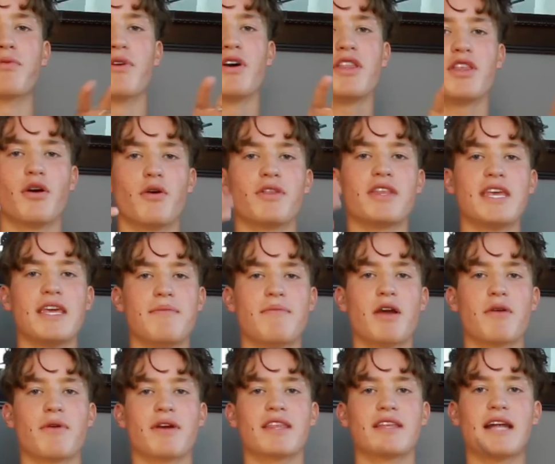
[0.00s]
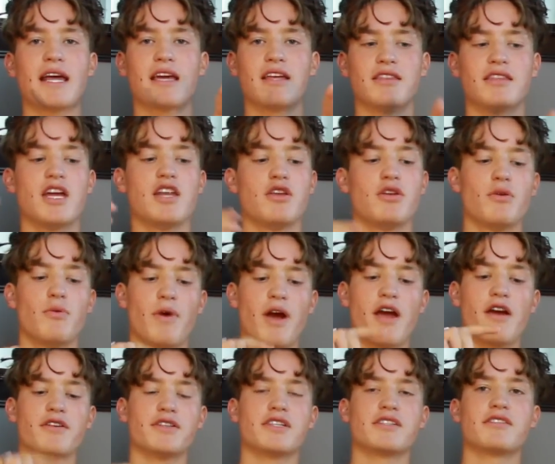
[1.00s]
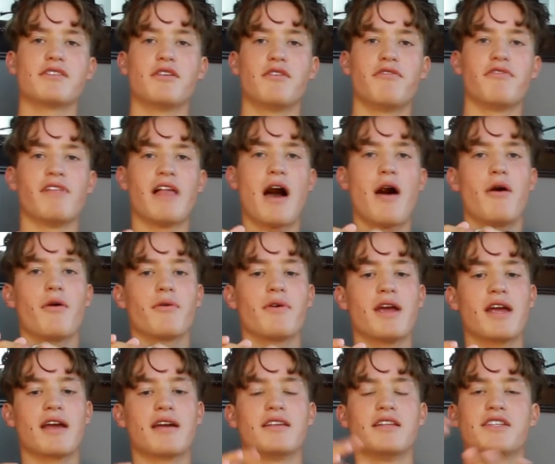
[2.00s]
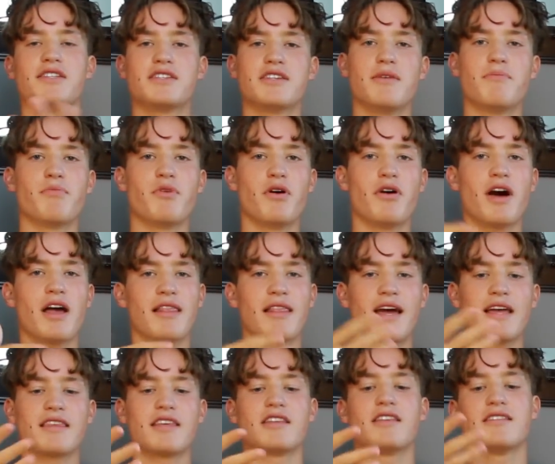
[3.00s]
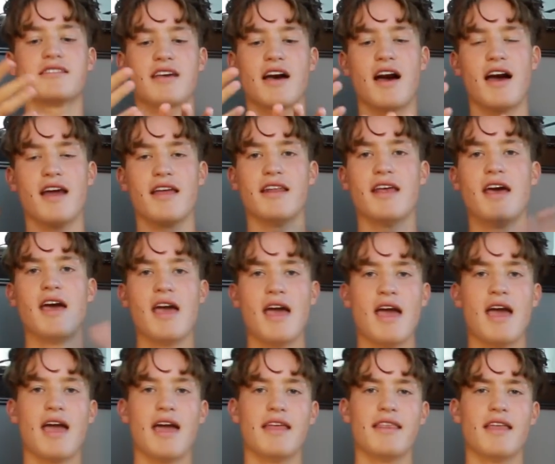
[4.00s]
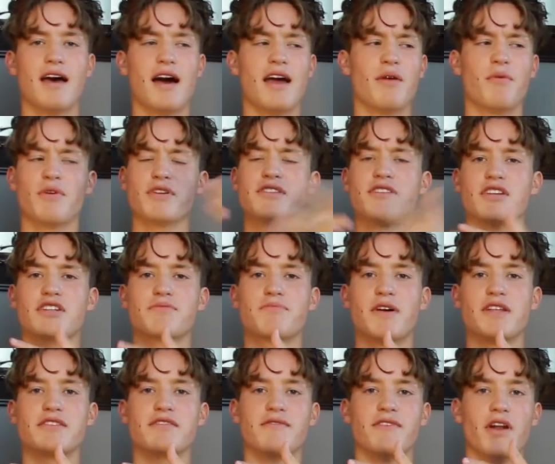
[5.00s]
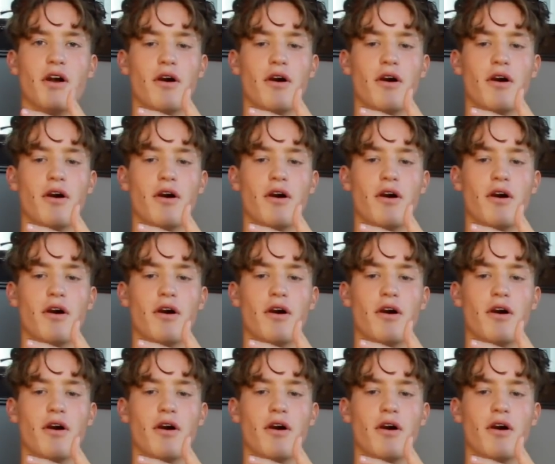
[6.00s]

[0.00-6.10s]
Really the only eBay ring that I continue to wear is this little flower ring because it's simple, I like the design, and it wasn't expensive at